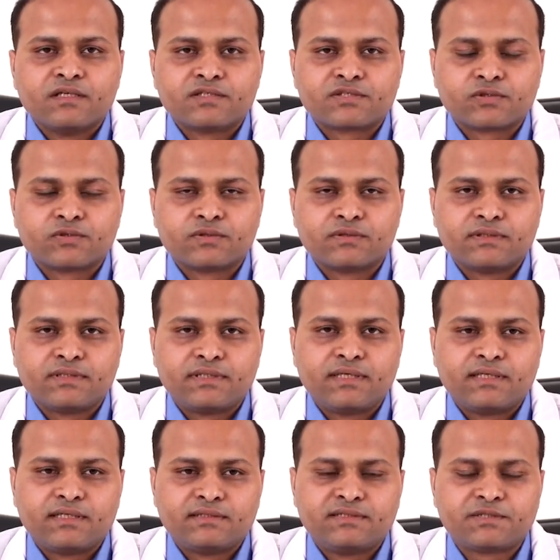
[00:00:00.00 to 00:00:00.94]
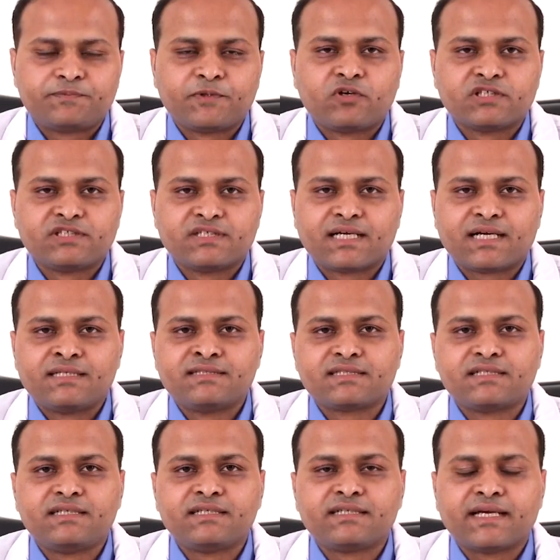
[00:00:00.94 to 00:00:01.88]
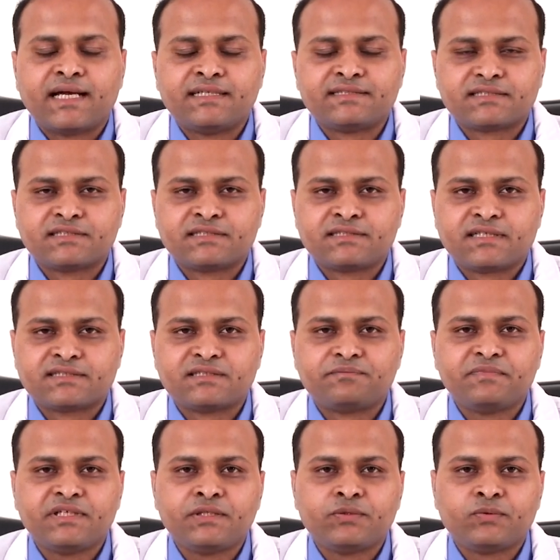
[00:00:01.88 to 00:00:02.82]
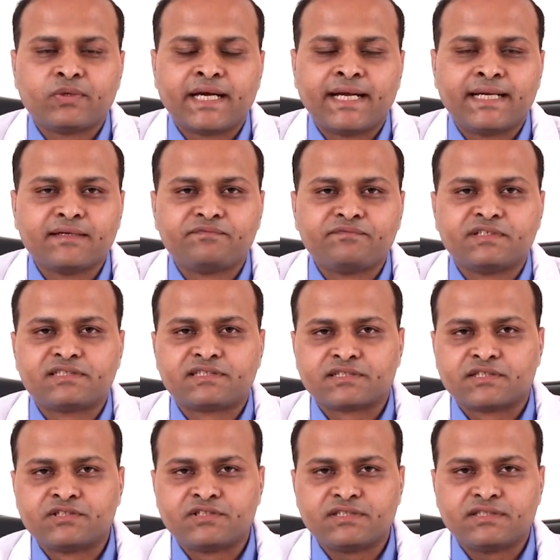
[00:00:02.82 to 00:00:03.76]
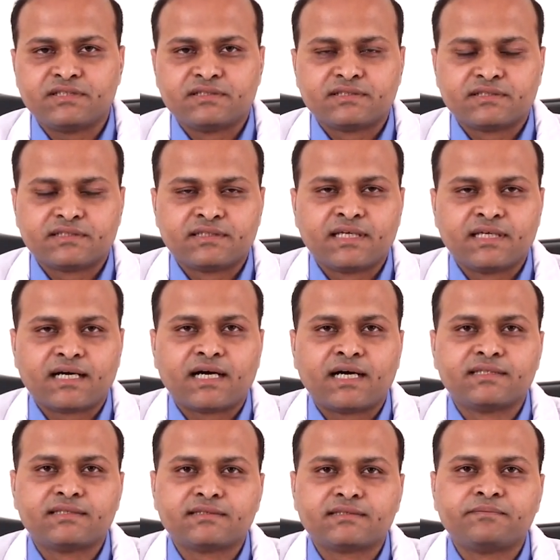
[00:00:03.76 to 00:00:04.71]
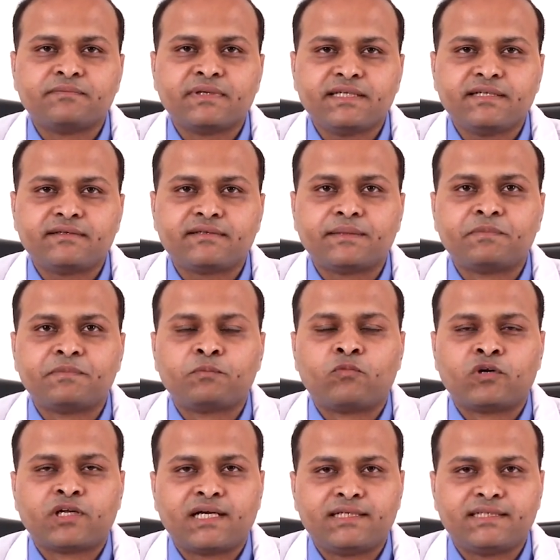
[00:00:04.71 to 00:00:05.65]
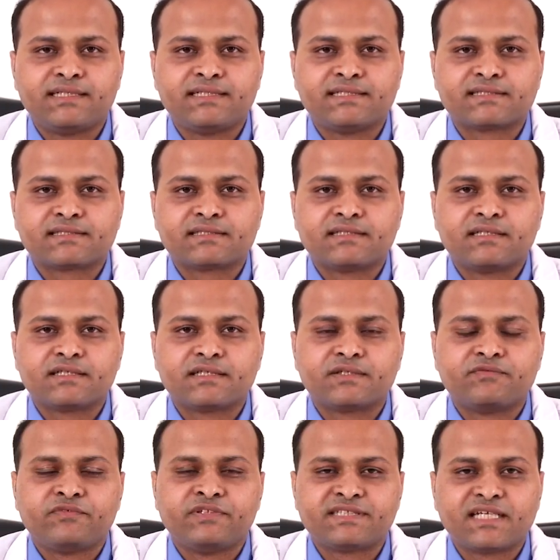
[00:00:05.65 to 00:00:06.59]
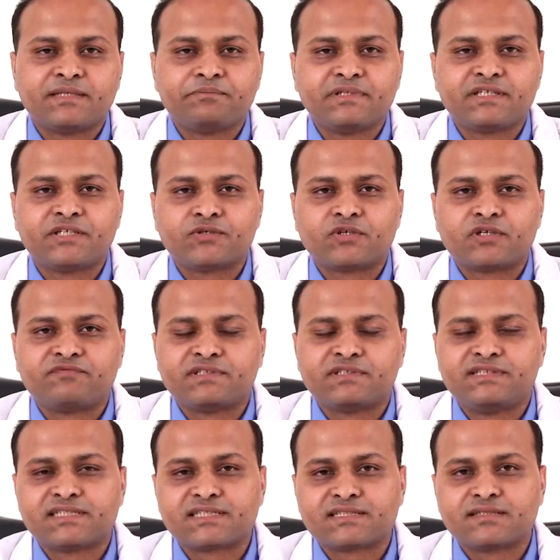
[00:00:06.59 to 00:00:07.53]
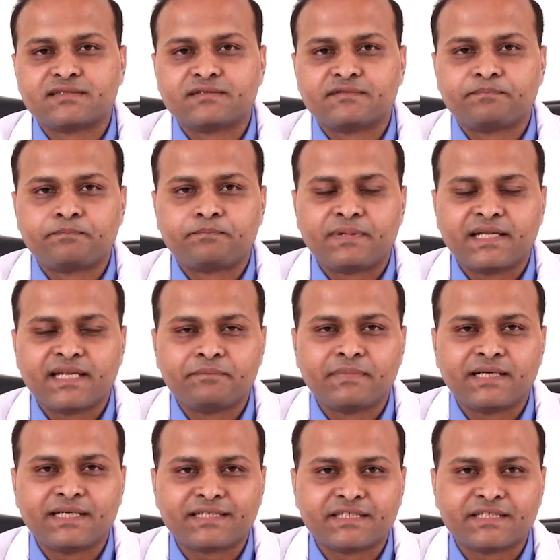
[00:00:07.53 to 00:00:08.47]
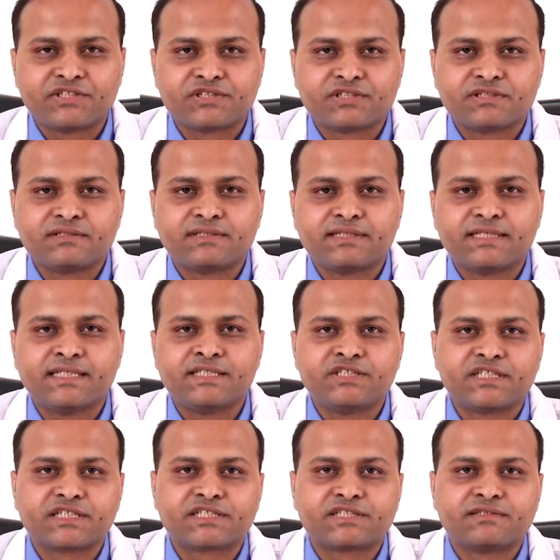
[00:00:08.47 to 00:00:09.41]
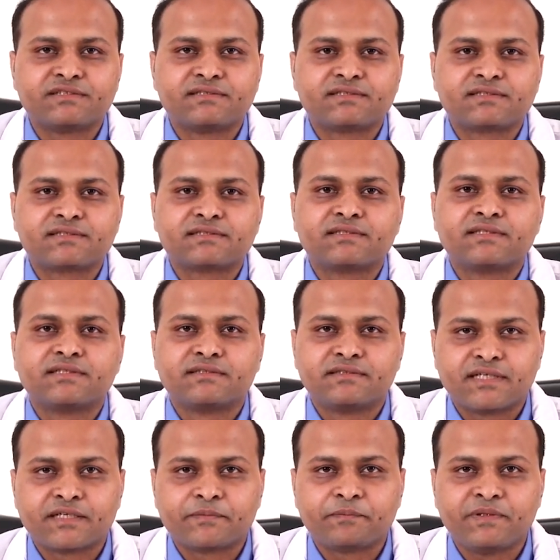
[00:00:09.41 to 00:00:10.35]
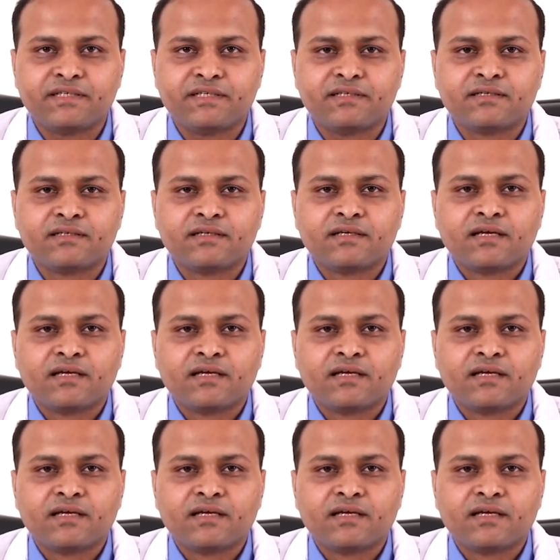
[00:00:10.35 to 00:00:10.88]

So just because you're consulting hand surgeon doesn't mean you end up with surgery. There are other many treatment modalities, like which can be cured with just a plain medication, injections, therapy,